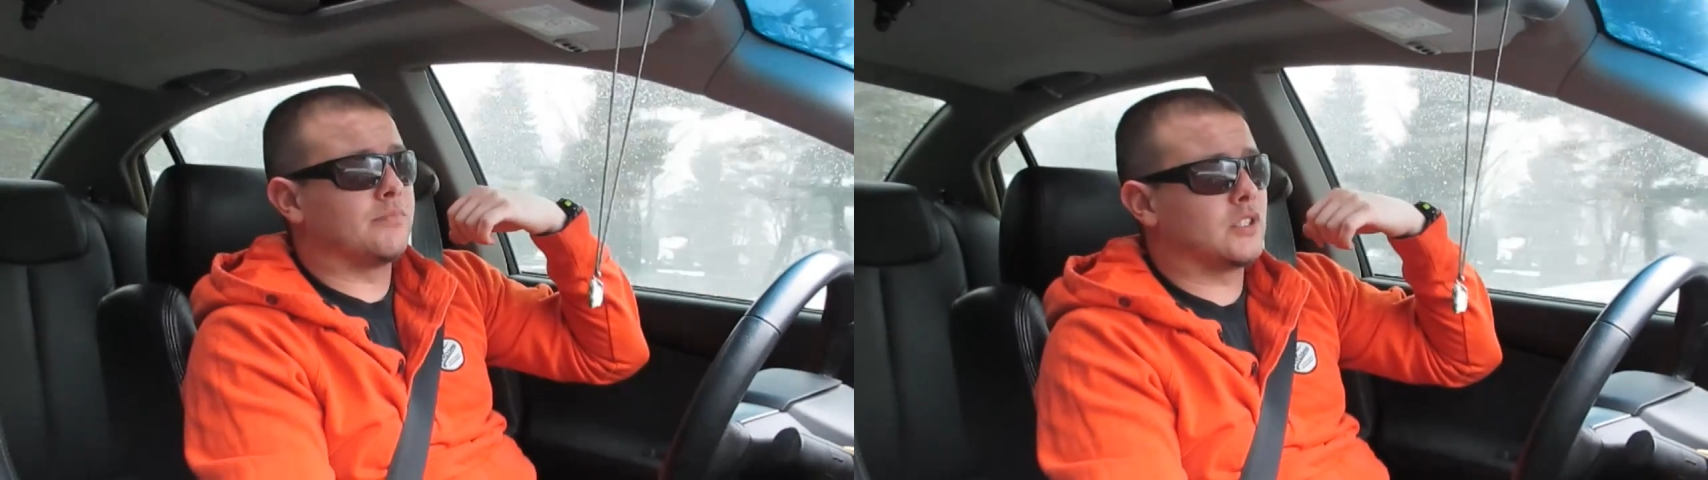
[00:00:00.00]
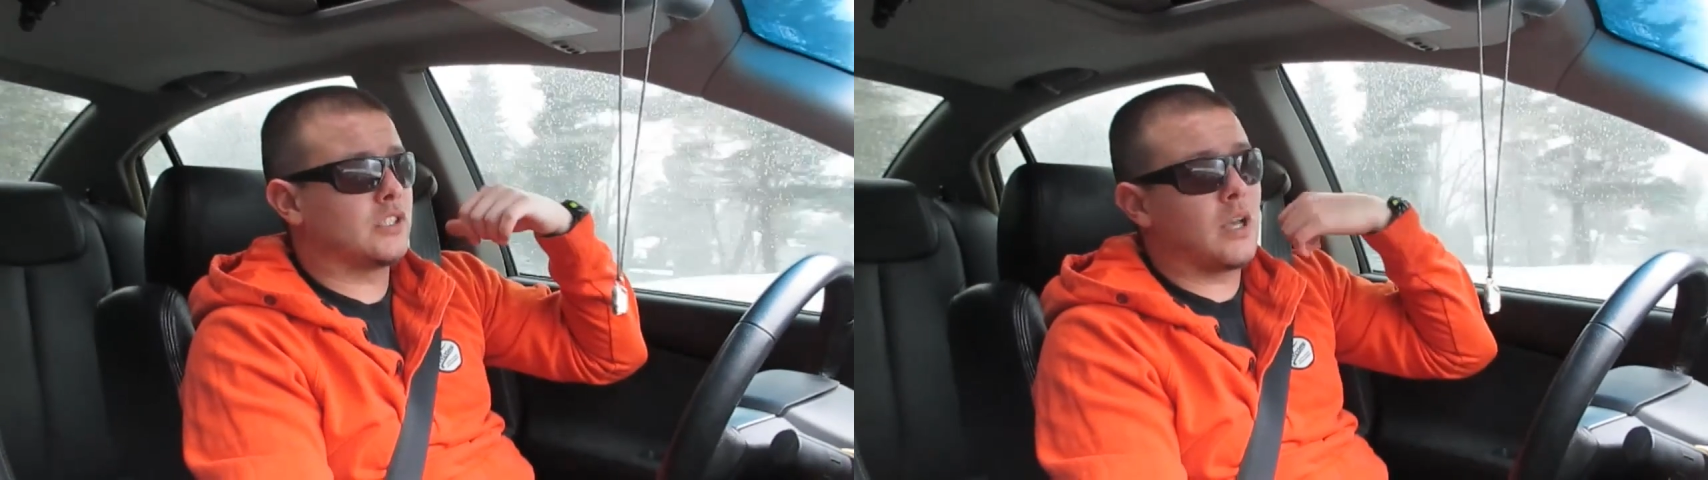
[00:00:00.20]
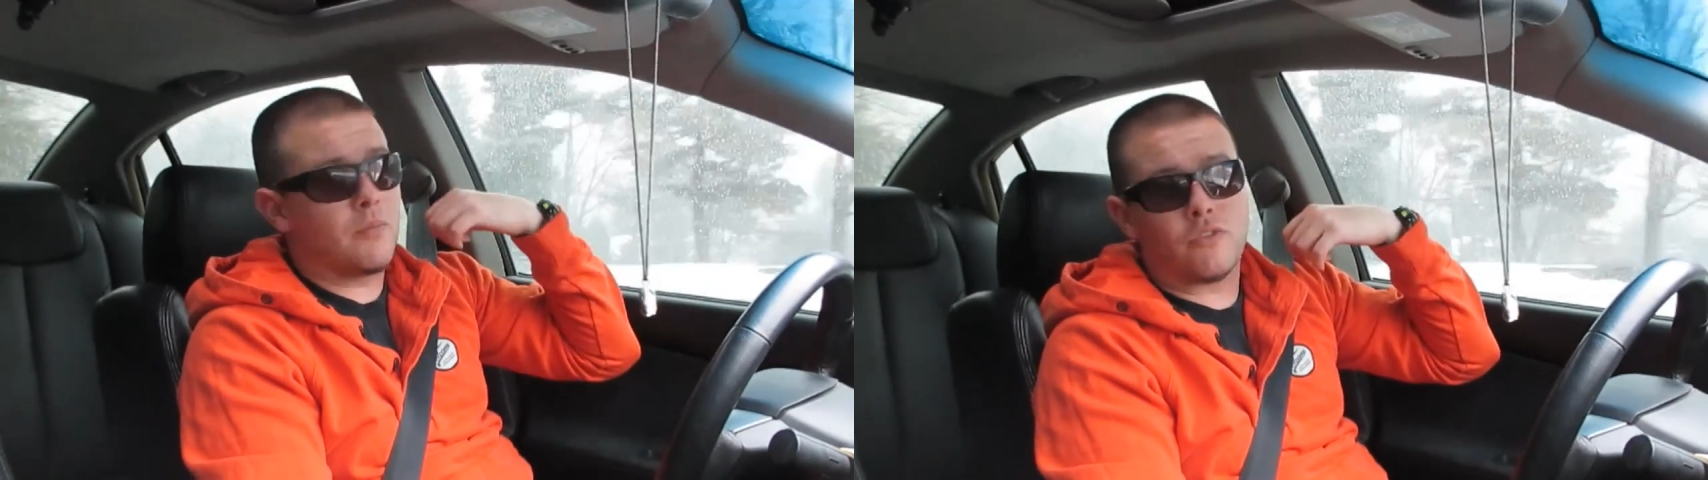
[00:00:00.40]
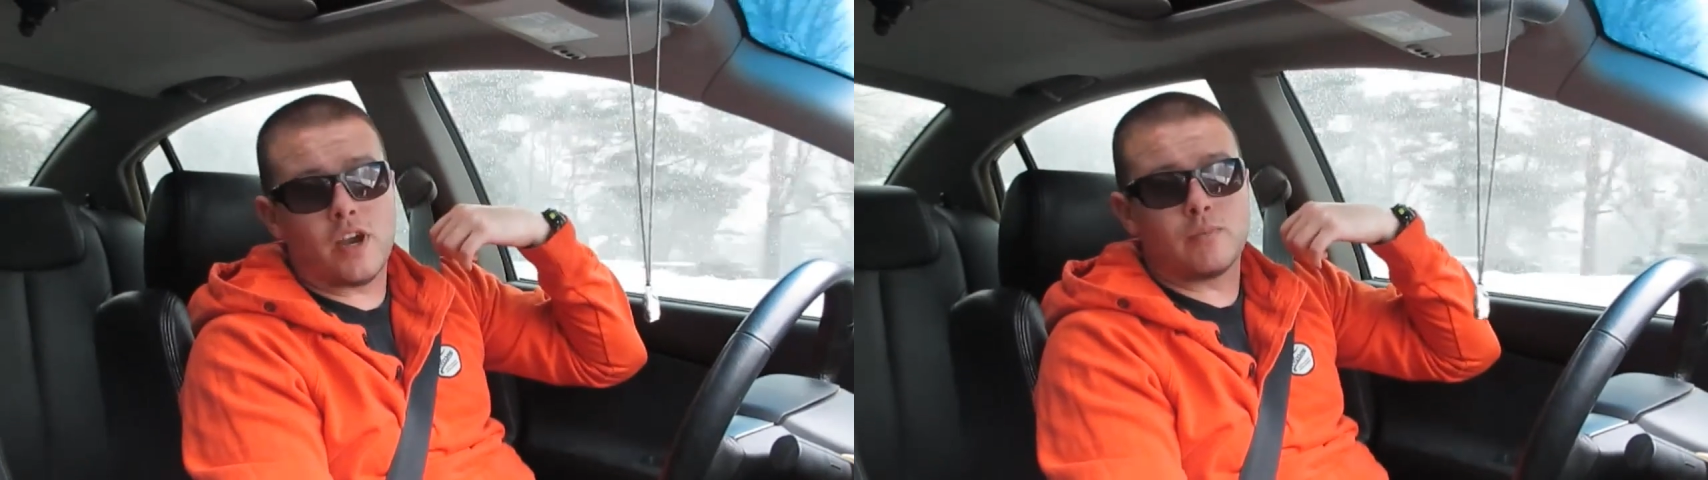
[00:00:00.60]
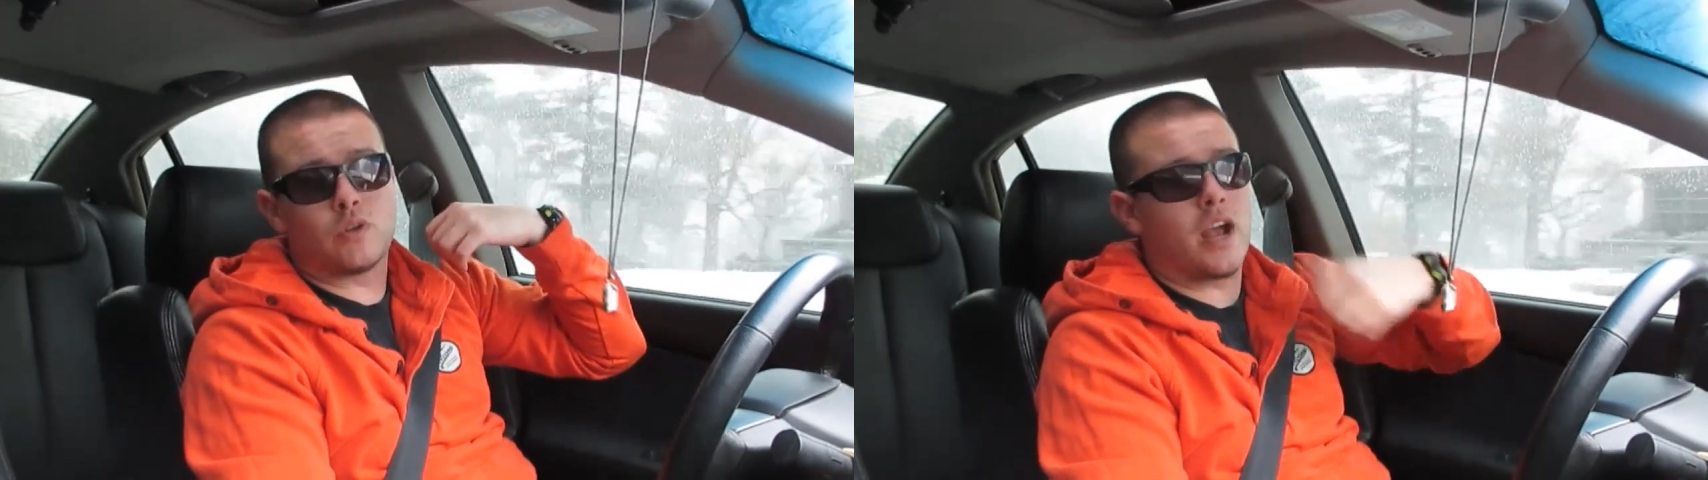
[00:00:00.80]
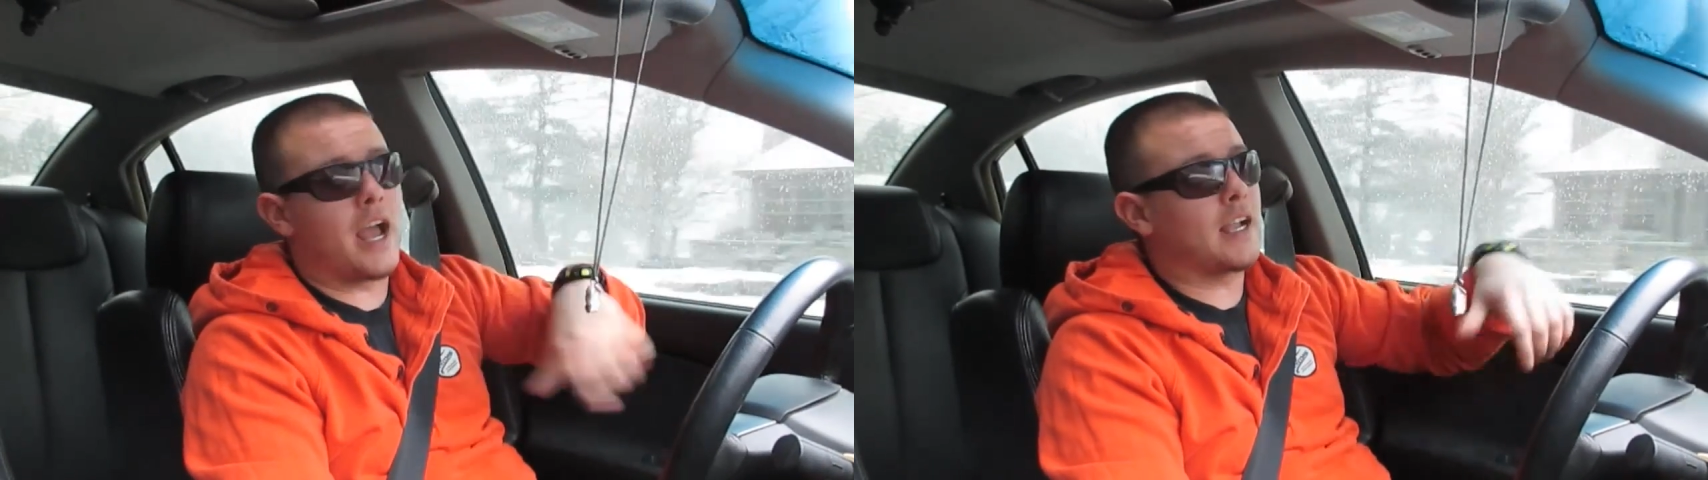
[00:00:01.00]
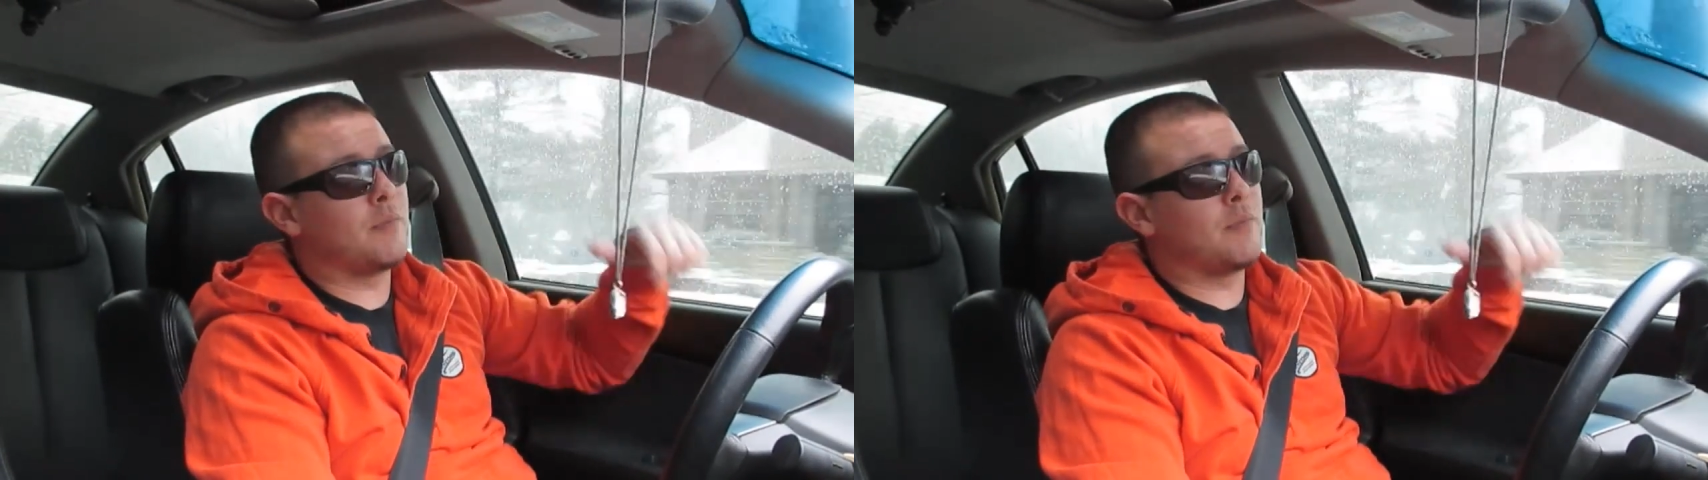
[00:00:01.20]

subframe crack.